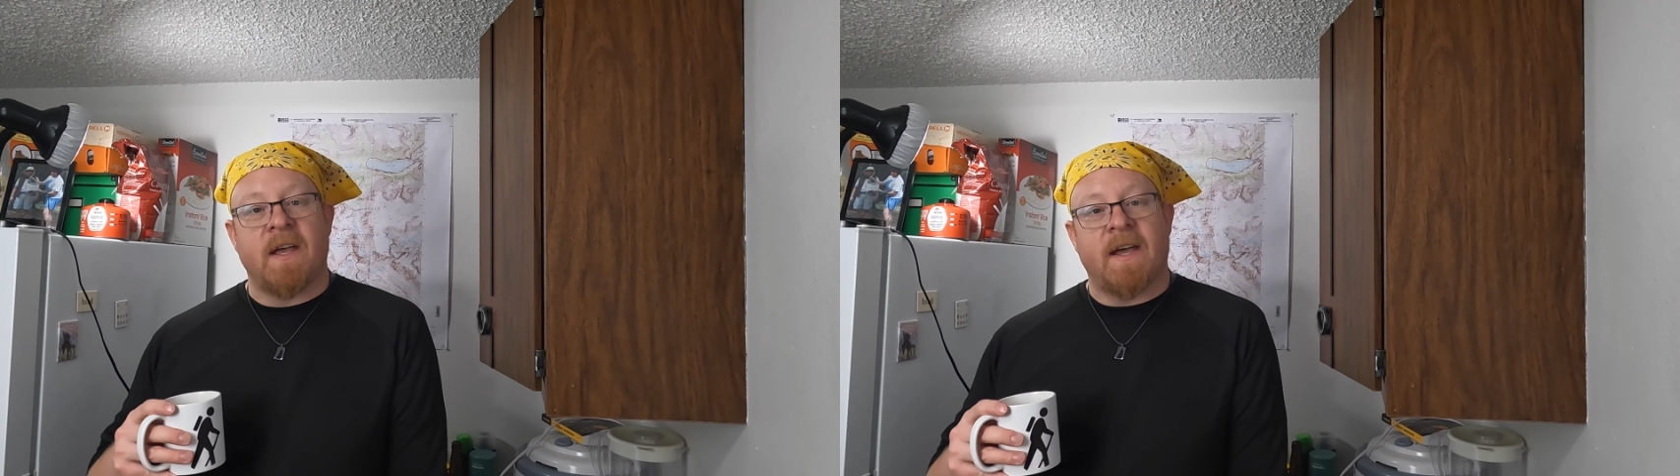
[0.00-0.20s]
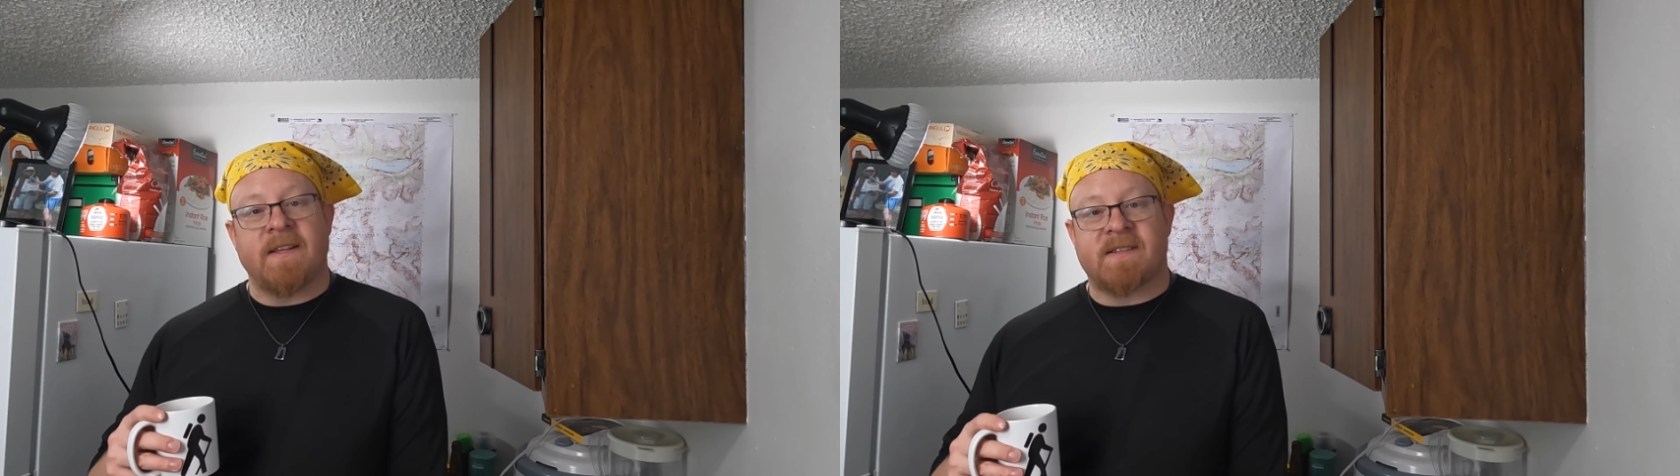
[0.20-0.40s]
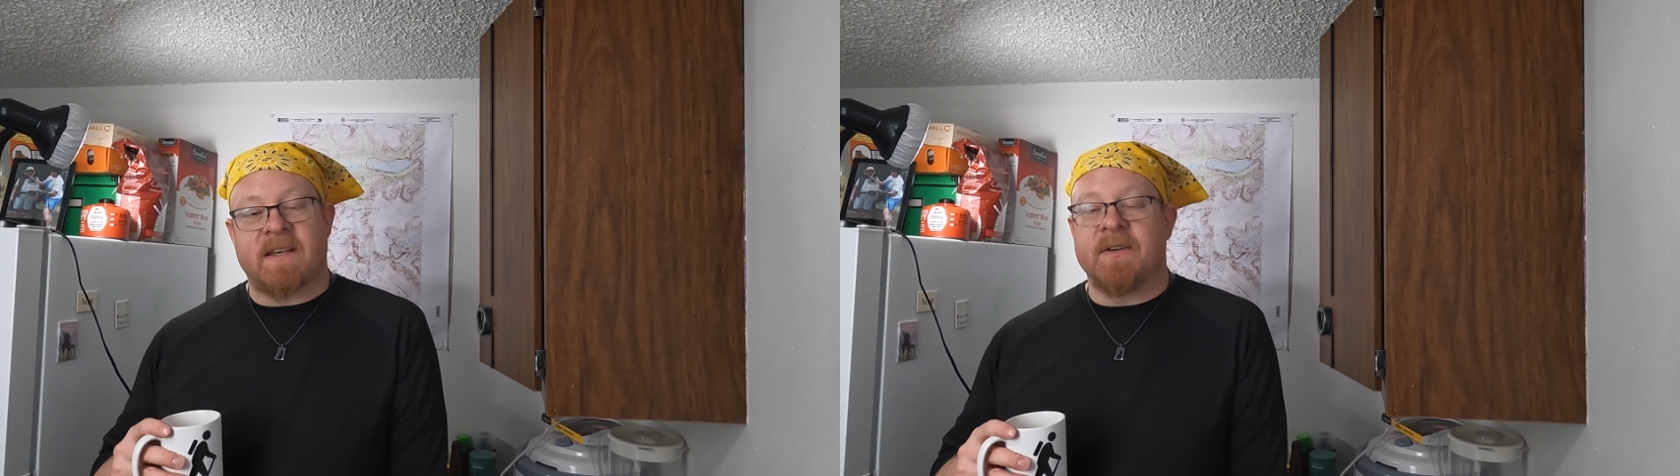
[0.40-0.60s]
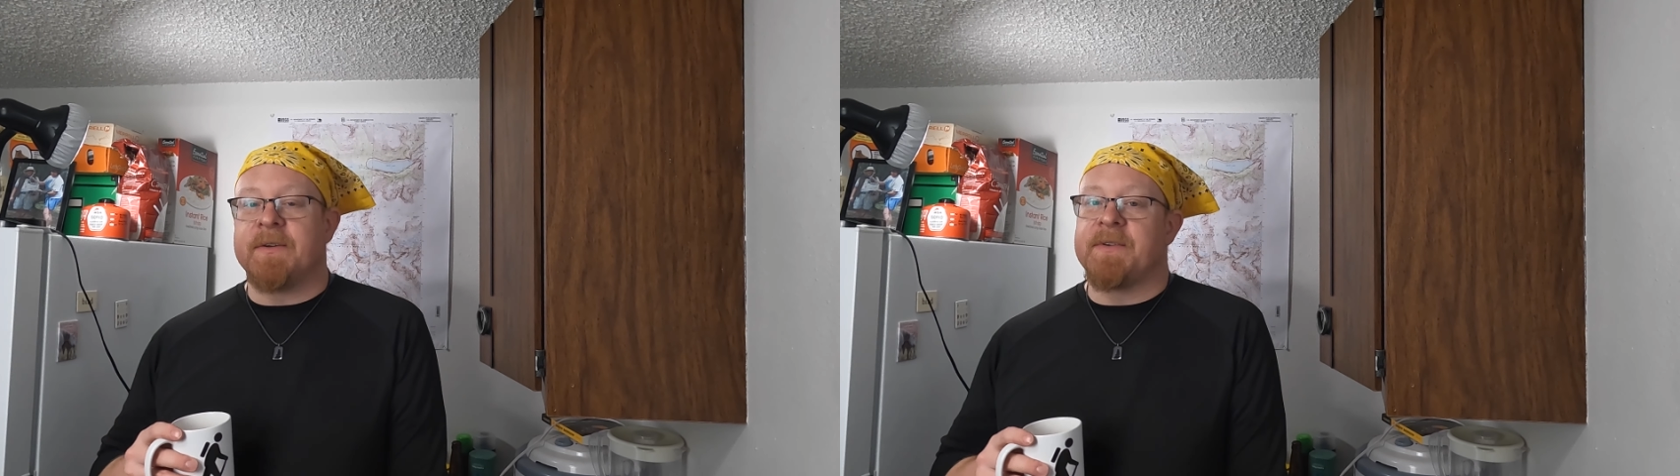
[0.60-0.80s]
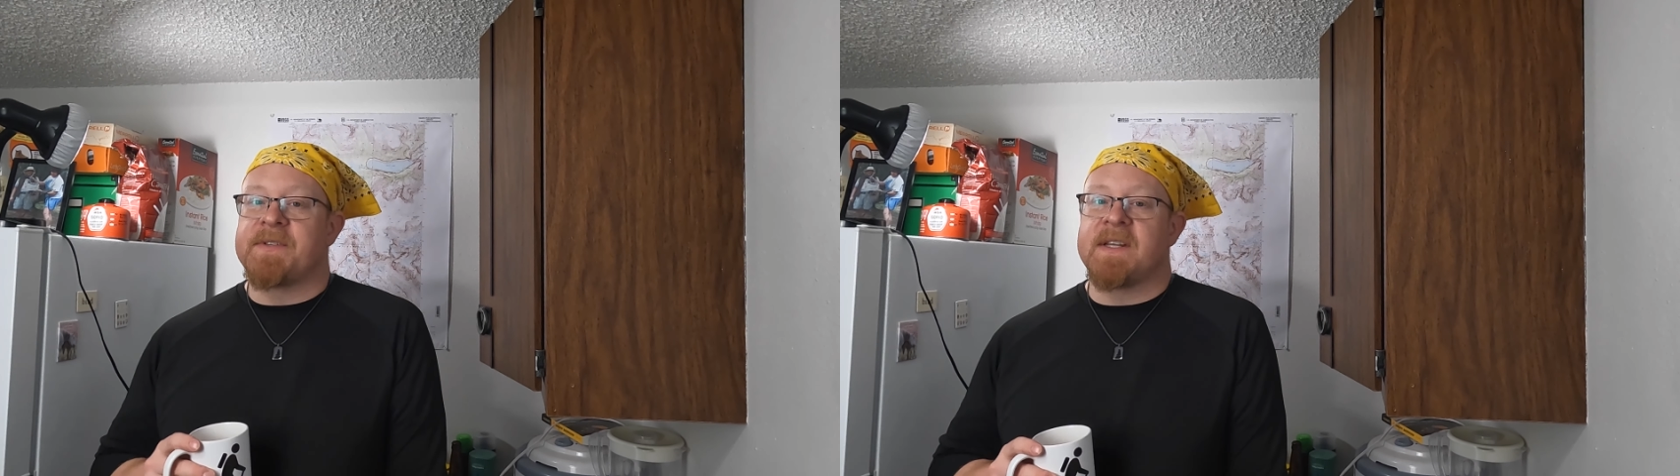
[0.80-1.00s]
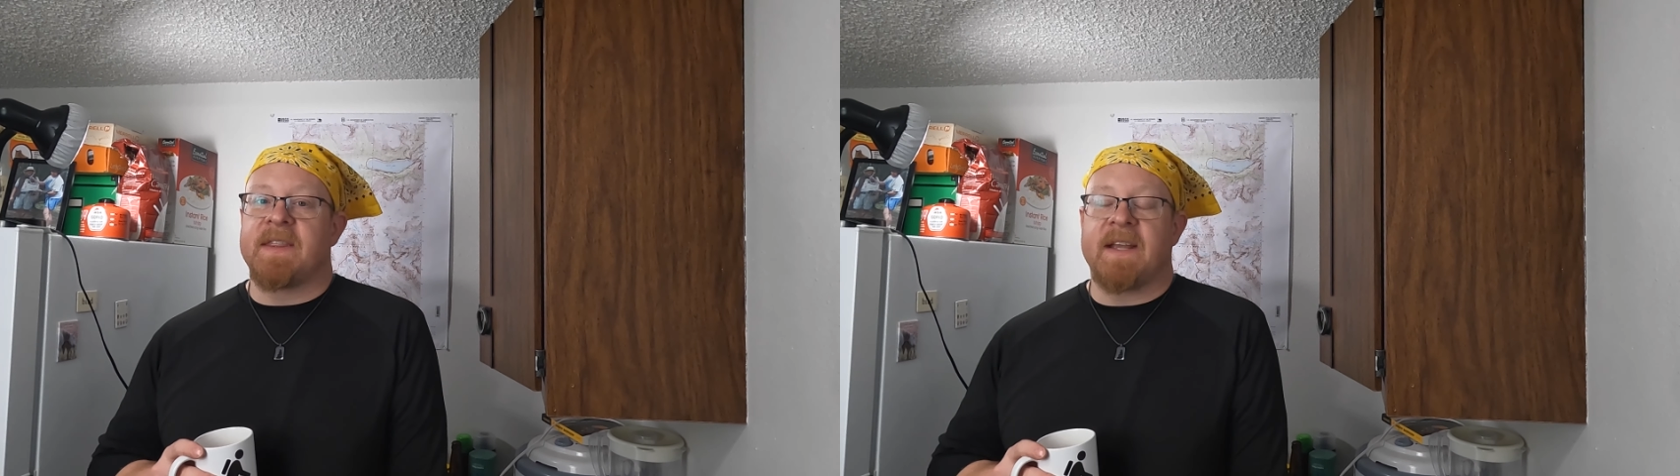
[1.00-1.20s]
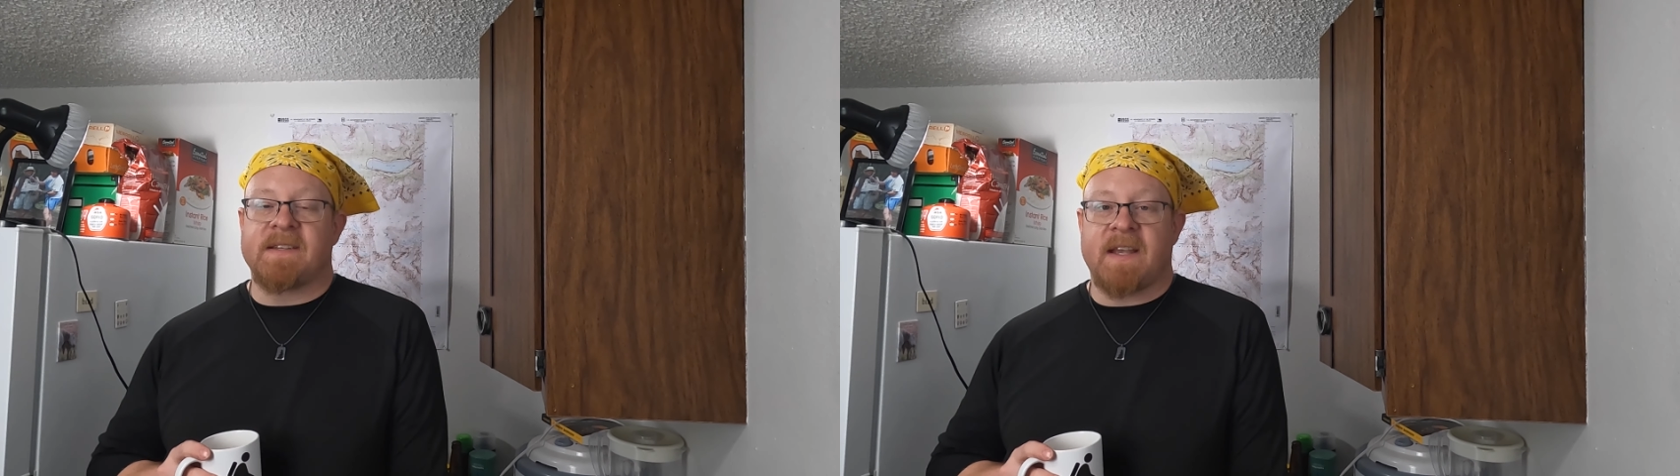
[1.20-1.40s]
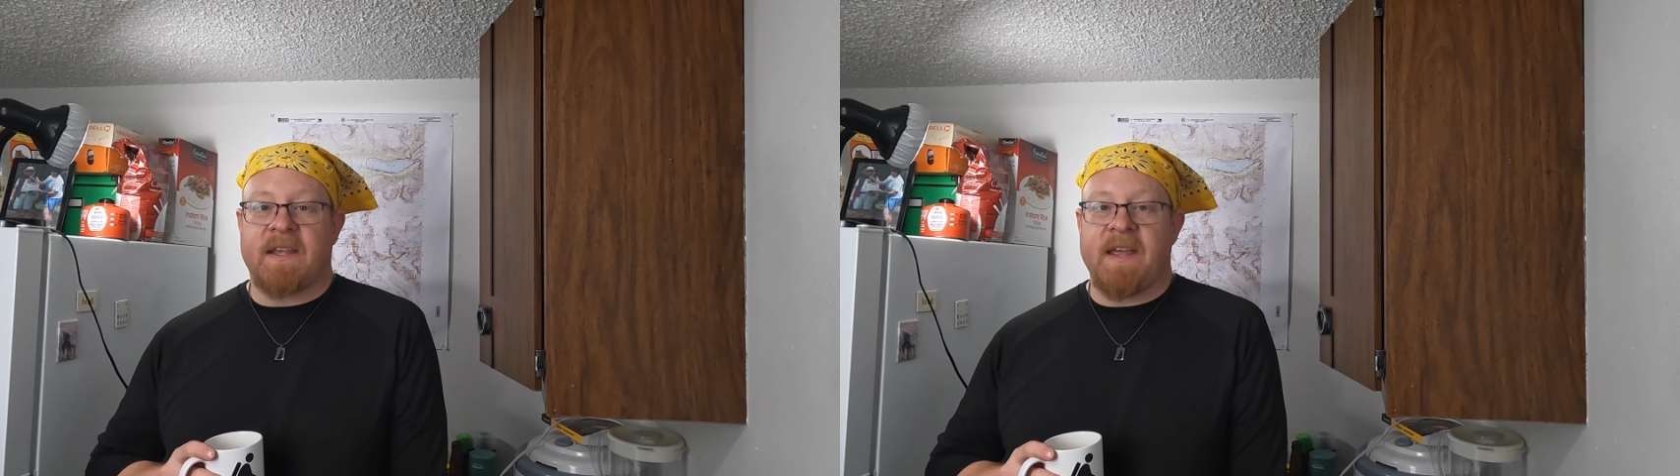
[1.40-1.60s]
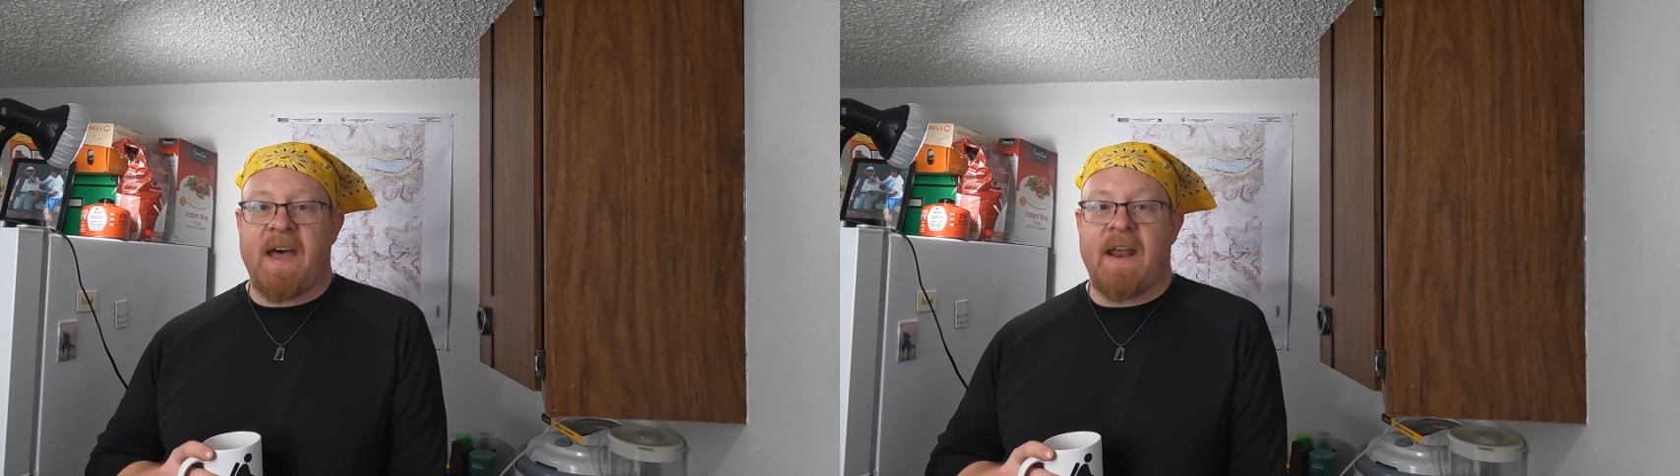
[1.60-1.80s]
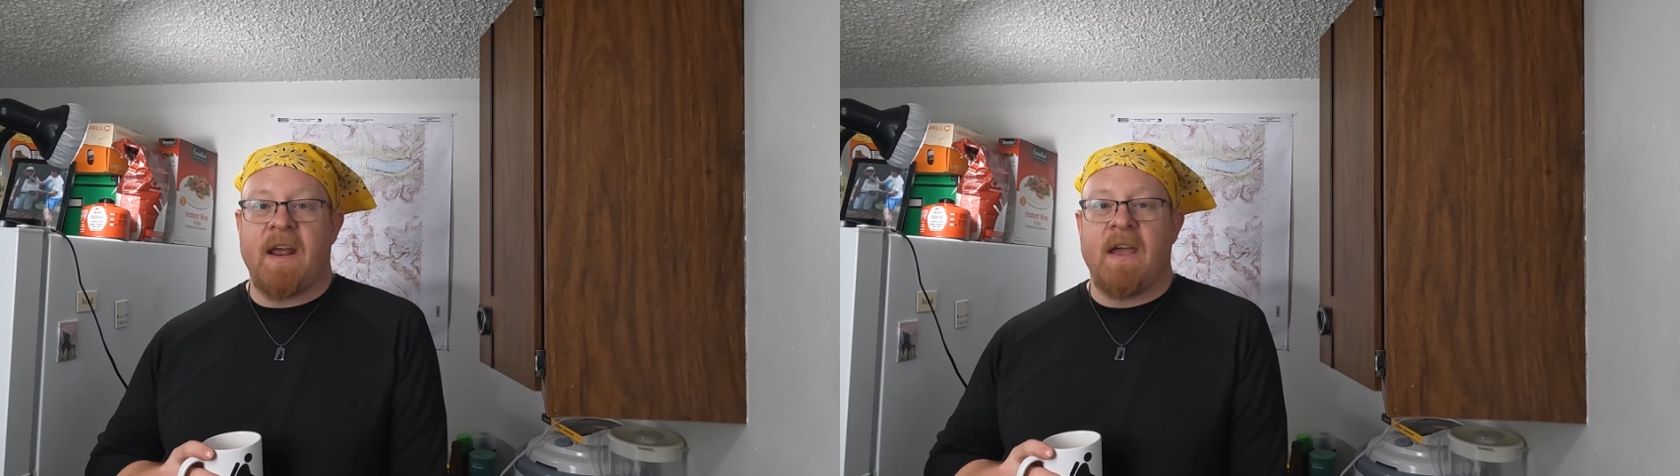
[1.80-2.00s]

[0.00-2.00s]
and skills and things like that.